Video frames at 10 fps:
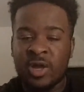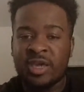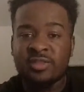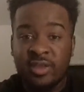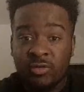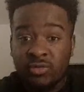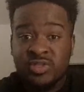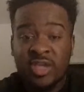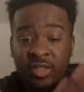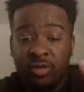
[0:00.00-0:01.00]
Why can't they grow
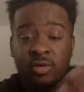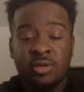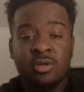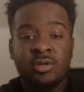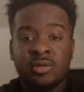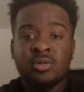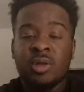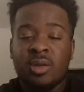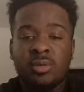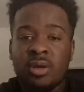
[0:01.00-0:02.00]
together?
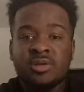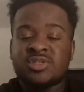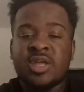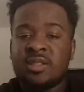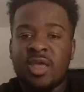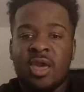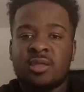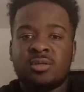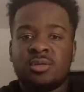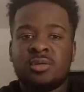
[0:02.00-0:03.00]
I don't understand that.